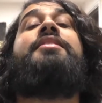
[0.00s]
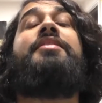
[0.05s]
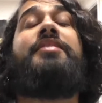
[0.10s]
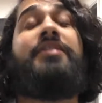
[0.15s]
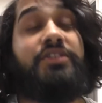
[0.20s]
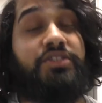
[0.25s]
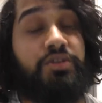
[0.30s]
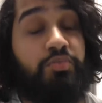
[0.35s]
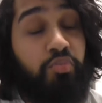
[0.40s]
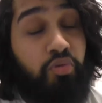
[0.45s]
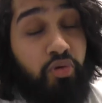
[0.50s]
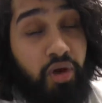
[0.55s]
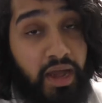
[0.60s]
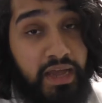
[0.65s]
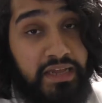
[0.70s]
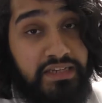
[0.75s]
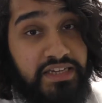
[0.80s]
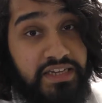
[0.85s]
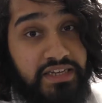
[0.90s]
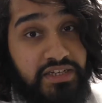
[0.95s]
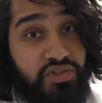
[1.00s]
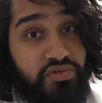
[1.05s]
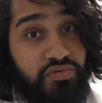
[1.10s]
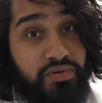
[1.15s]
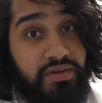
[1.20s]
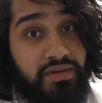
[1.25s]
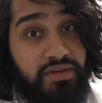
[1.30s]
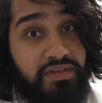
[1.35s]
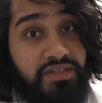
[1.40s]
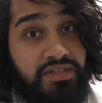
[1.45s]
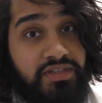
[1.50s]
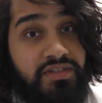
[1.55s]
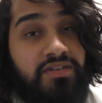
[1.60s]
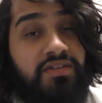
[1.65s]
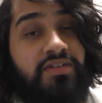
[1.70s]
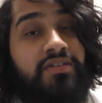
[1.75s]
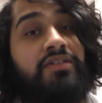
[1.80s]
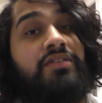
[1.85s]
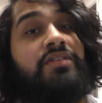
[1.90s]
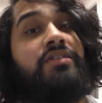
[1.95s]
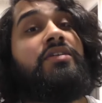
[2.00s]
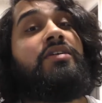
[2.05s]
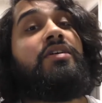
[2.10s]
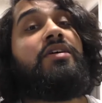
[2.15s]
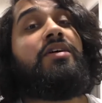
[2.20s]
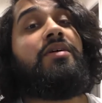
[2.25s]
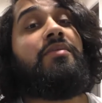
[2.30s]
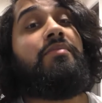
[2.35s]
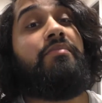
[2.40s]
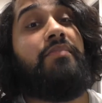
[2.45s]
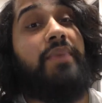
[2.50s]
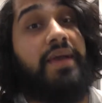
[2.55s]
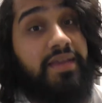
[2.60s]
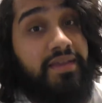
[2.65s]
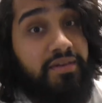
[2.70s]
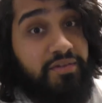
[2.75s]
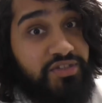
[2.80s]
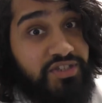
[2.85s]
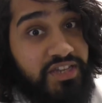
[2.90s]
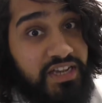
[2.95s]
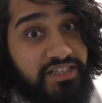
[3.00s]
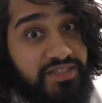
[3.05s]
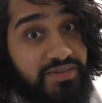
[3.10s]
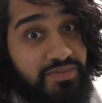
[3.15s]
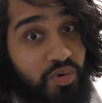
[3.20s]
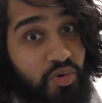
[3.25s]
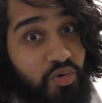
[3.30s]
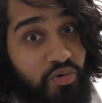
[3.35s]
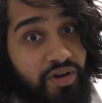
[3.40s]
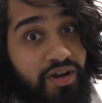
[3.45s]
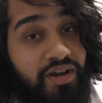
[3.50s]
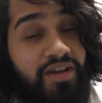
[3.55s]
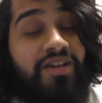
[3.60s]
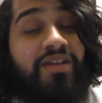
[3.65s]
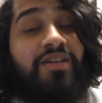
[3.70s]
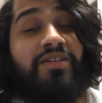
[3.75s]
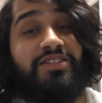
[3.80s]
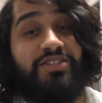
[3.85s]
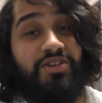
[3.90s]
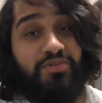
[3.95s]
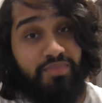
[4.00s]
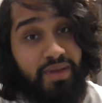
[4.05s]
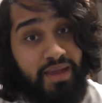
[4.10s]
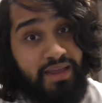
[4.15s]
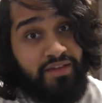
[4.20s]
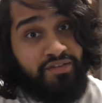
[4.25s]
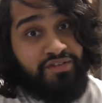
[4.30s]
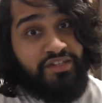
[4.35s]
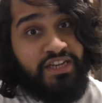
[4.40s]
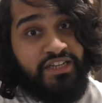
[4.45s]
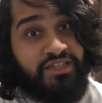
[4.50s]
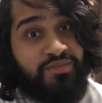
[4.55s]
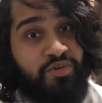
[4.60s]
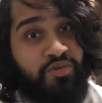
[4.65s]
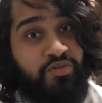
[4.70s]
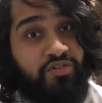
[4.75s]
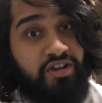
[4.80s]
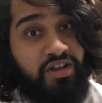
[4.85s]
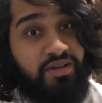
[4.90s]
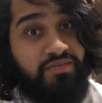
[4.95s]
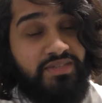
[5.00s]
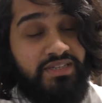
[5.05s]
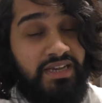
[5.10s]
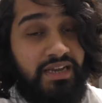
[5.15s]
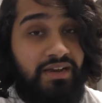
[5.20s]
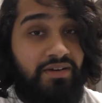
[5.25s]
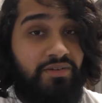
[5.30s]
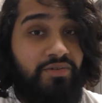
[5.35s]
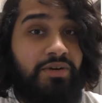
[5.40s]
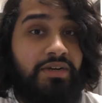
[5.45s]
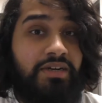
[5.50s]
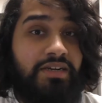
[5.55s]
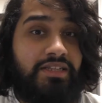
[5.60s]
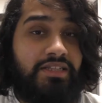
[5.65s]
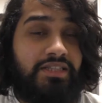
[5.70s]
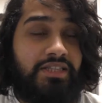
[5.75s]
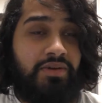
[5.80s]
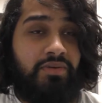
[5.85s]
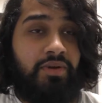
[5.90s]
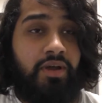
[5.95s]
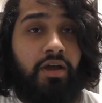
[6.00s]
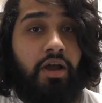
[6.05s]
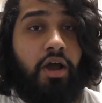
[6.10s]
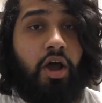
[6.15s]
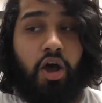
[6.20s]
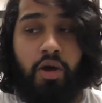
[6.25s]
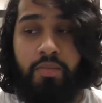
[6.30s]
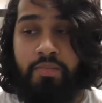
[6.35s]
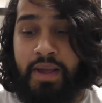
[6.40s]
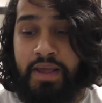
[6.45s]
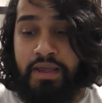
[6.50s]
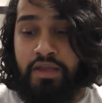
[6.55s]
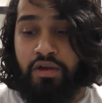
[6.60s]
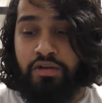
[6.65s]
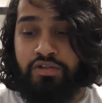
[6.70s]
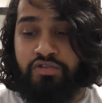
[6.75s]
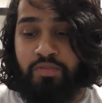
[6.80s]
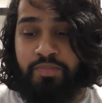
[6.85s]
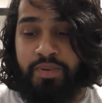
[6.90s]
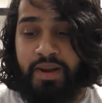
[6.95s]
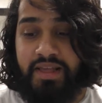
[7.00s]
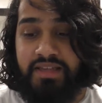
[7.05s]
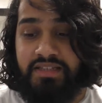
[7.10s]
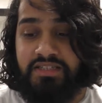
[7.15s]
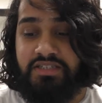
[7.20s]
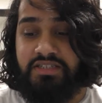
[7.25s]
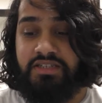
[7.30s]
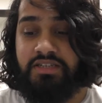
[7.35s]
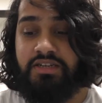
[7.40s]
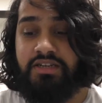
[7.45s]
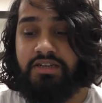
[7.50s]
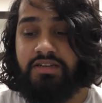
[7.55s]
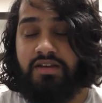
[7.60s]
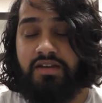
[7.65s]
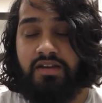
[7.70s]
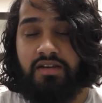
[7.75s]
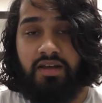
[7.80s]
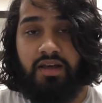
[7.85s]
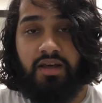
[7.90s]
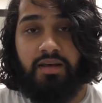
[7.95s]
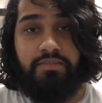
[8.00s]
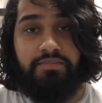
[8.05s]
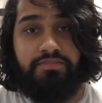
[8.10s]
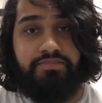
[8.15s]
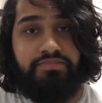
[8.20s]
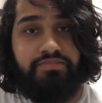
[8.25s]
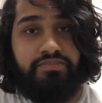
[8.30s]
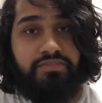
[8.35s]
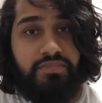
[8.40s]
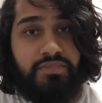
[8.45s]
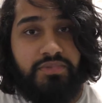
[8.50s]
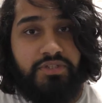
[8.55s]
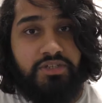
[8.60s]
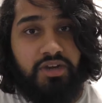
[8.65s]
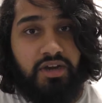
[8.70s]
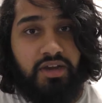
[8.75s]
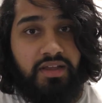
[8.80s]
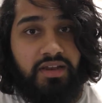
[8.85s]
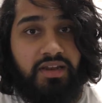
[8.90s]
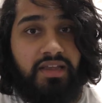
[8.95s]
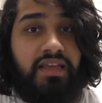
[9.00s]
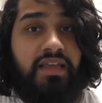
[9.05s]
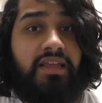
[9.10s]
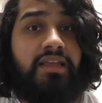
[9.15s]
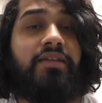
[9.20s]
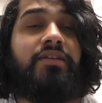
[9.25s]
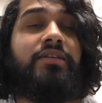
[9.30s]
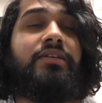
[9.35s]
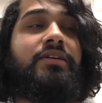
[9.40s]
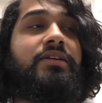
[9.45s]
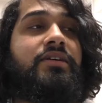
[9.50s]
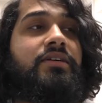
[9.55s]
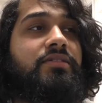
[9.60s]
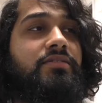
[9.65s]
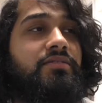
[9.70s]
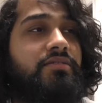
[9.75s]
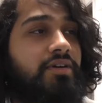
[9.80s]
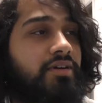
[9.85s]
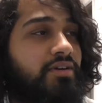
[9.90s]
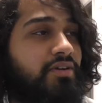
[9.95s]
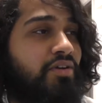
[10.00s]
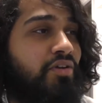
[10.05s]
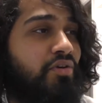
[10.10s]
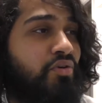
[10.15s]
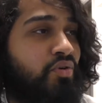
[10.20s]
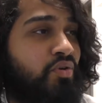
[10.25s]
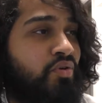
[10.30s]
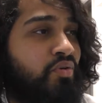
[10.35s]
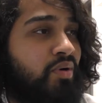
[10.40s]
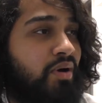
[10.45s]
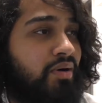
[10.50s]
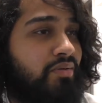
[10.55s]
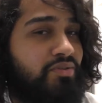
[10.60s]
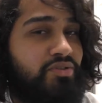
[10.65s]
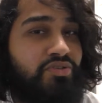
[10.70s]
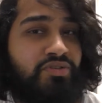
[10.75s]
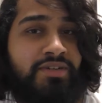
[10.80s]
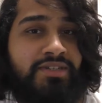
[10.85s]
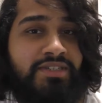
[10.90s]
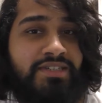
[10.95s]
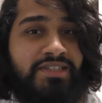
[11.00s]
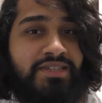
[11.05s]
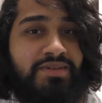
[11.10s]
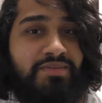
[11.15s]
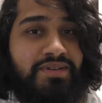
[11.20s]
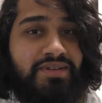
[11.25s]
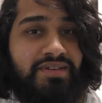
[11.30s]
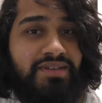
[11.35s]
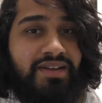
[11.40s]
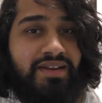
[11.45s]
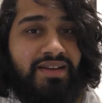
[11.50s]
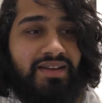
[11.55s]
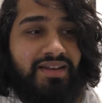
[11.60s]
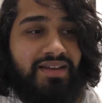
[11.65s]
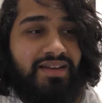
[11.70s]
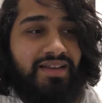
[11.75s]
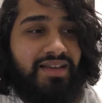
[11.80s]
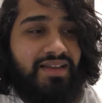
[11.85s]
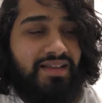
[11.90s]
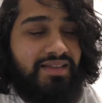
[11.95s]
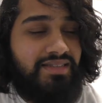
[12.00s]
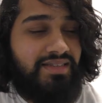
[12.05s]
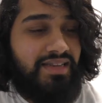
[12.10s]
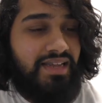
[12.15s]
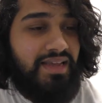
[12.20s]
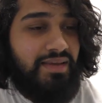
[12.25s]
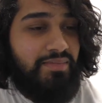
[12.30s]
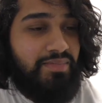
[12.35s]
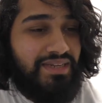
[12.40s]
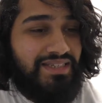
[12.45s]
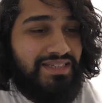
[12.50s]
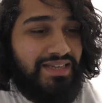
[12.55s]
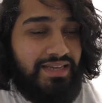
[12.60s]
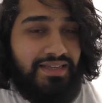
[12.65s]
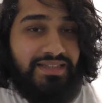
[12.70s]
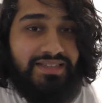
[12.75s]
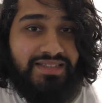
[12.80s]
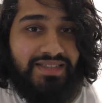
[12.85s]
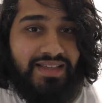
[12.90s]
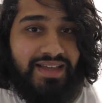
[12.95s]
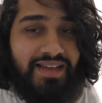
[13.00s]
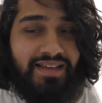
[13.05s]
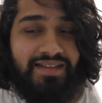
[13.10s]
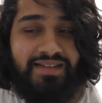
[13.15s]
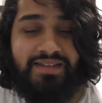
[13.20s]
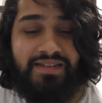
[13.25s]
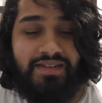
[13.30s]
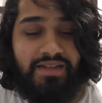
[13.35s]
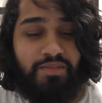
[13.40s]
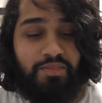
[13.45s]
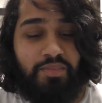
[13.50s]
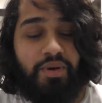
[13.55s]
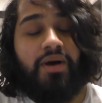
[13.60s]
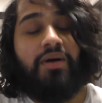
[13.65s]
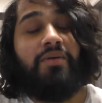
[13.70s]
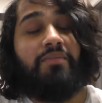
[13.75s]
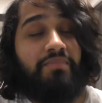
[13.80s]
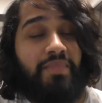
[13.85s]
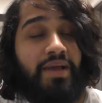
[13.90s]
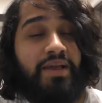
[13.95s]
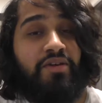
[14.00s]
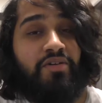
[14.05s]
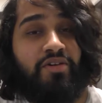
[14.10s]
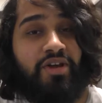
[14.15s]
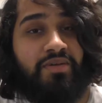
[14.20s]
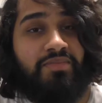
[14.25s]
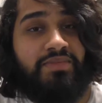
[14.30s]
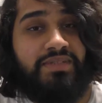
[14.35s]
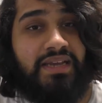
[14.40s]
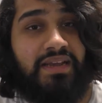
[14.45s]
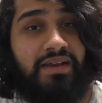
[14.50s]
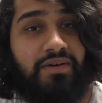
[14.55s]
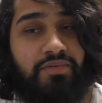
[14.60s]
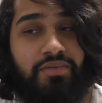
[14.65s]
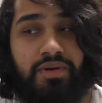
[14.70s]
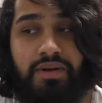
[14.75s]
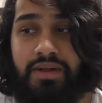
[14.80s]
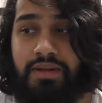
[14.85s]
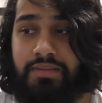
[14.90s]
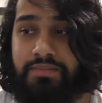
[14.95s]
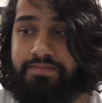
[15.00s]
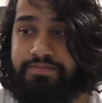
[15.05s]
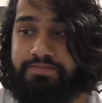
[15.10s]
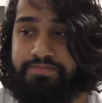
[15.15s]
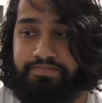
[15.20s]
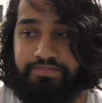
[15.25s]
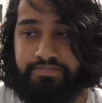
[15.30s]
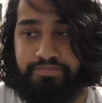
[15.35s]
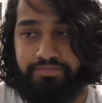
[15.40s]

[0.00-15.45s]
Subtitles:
the surprise entrant, Meiko Satomura. So Meiko Satomura comes out. They're like, oh, Meiko's replaced Xia Li. I don't know who I was trying to imitate there, but Meiko comes out. Meiko